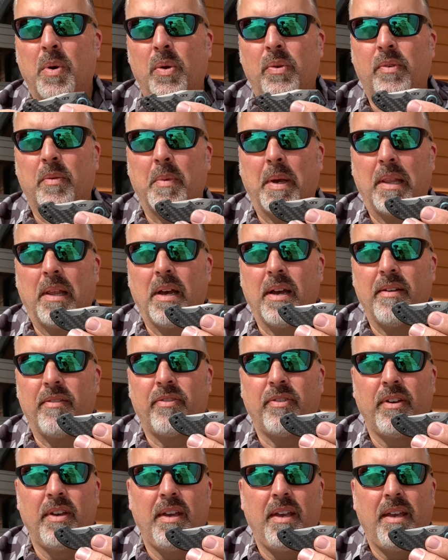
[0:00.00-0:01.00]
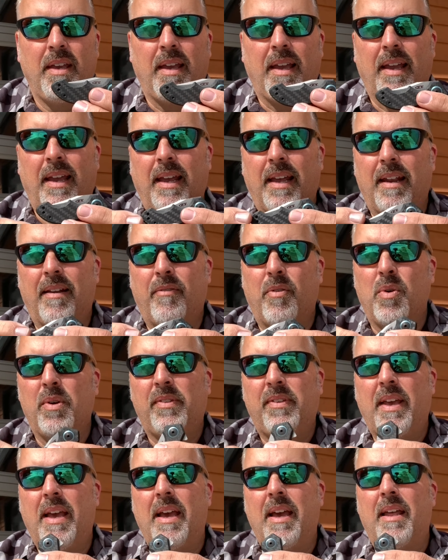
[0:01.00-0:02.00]
most of my life, and I've
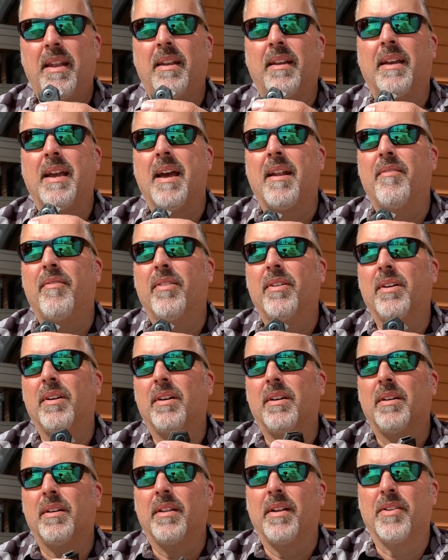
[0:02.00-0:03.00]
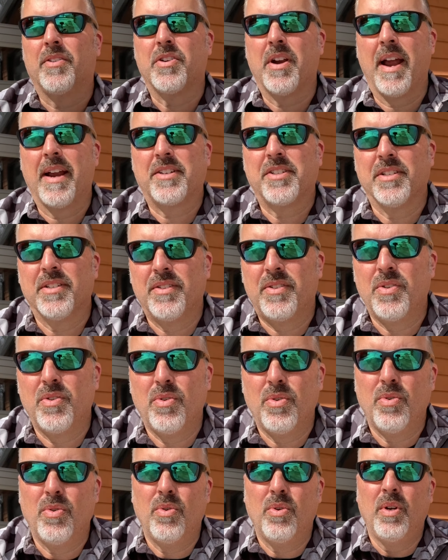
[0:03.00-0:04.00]
always had kind of an attraction
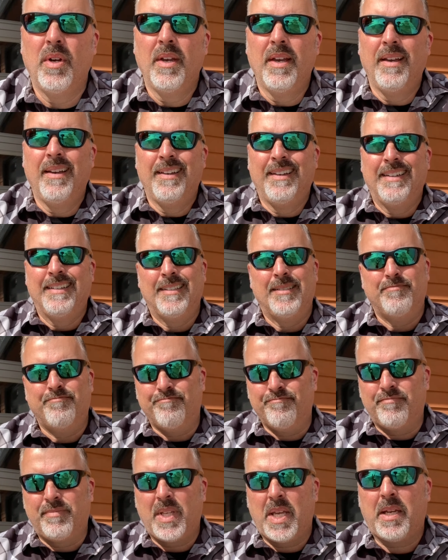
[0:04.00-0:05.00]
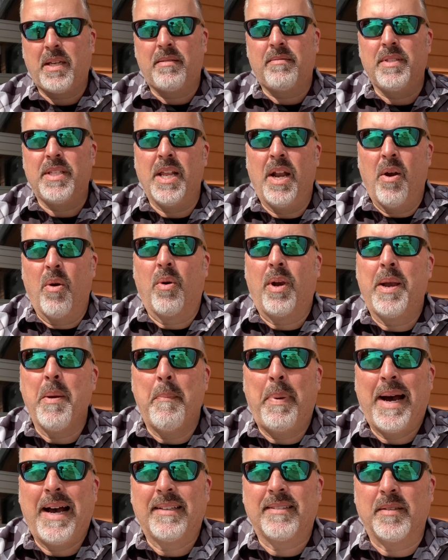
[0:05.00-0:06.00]
to, you know,
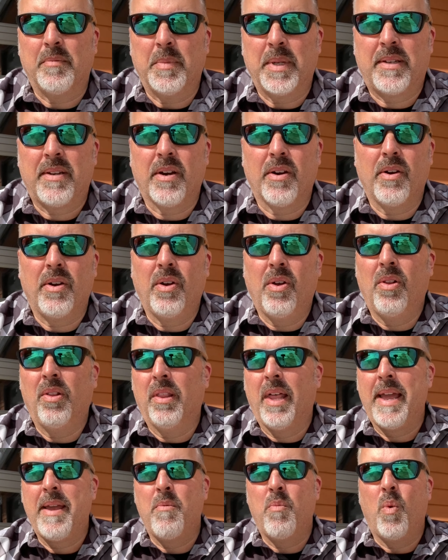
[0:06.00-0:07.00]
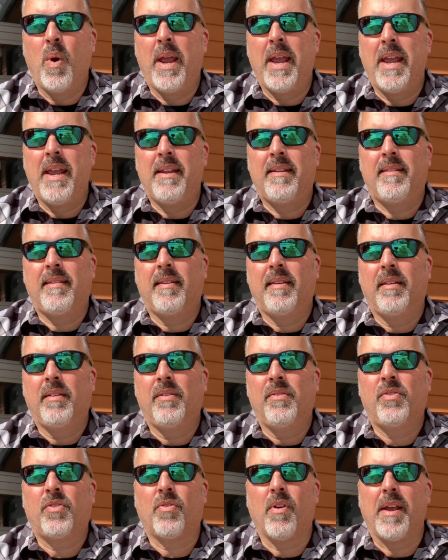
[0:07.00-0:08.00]
composite material, lightweight,
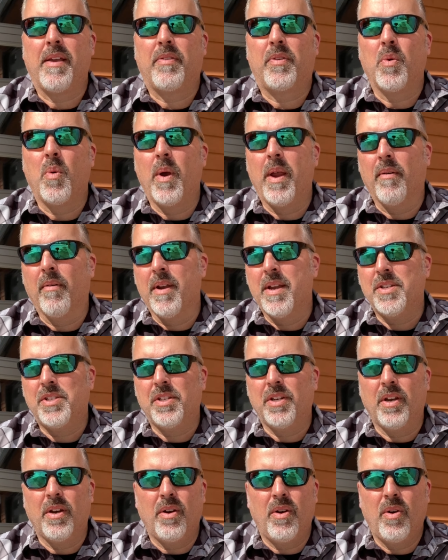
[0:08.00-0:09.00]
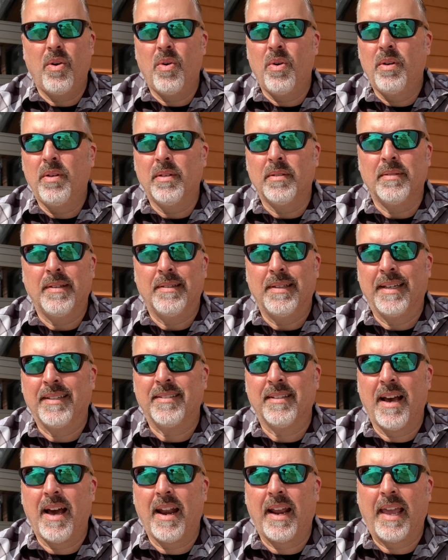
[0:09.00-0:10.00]
strength to weight ratio,
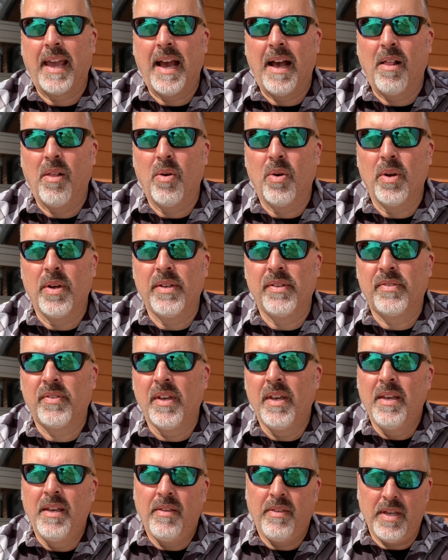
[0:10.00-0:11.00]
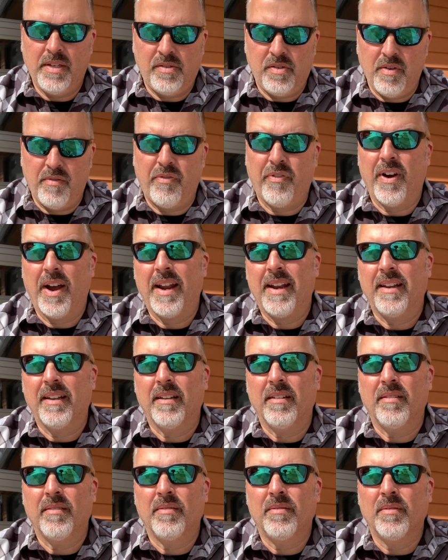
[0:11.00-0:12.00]
exotic alloys, things you'd find
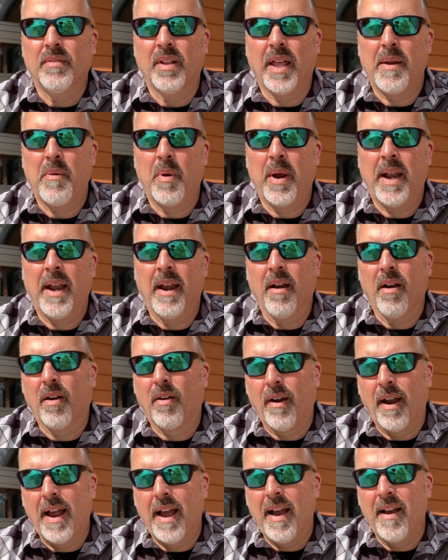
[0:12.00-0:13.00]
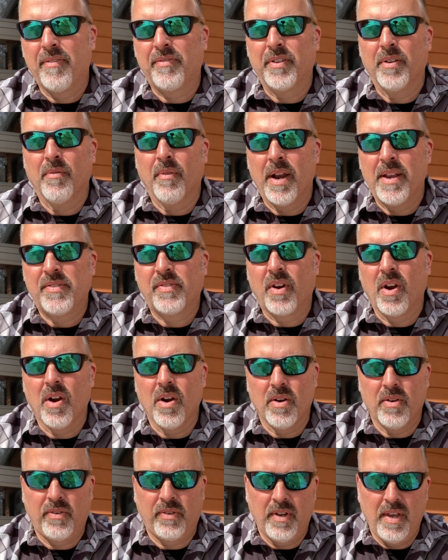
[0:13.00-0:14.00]
in lightweight aircraft and race
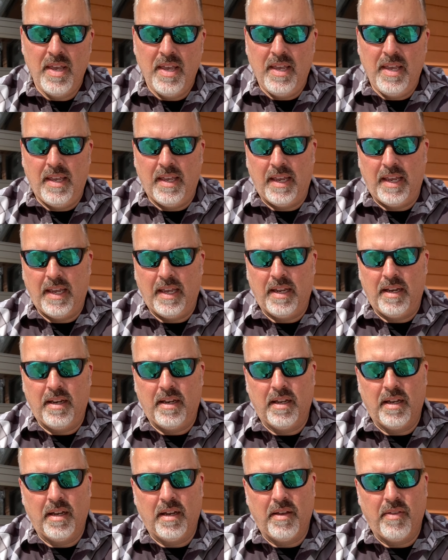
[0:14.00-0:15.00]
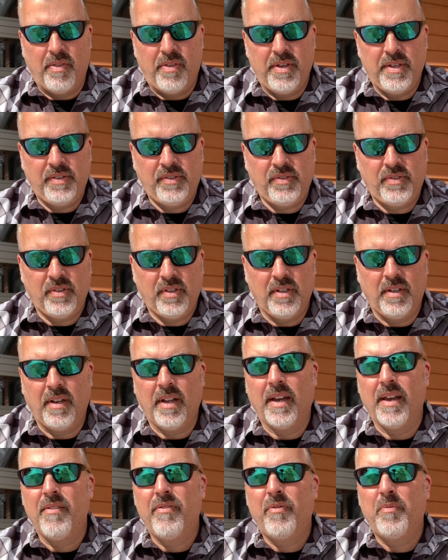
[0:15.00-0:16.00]
cars. And this
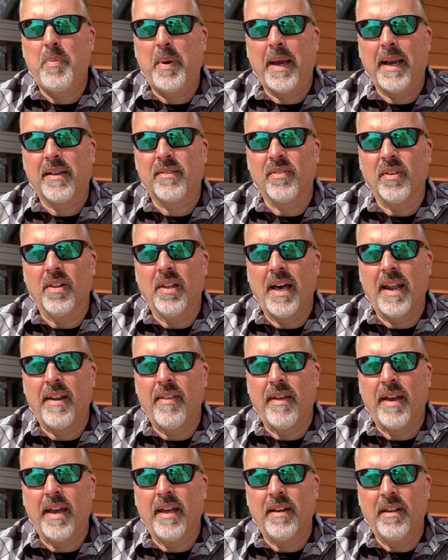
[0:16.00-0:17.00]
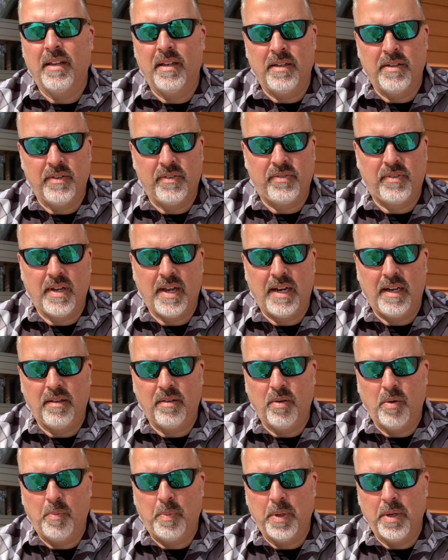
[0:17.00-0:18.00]
knife packs a lot of that in this tiny
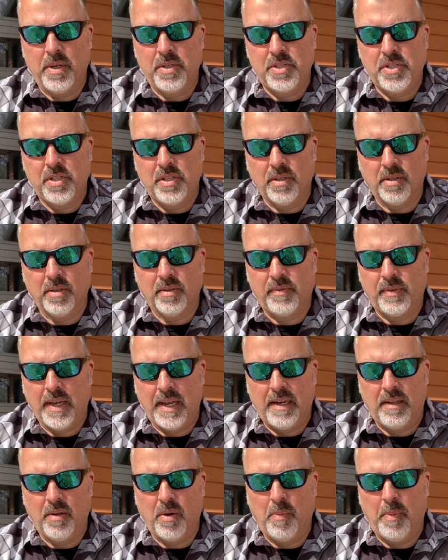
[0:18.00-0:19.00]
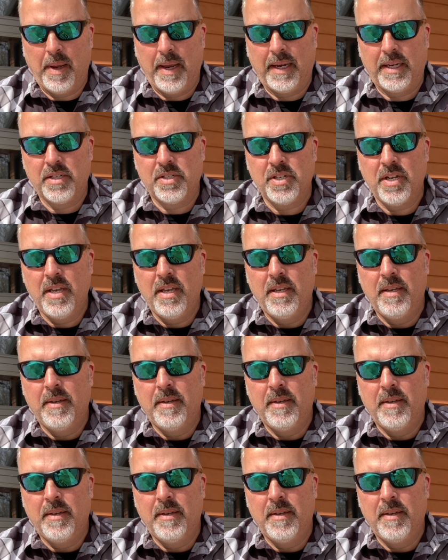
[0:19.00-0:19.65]
little punch, or tiny little package.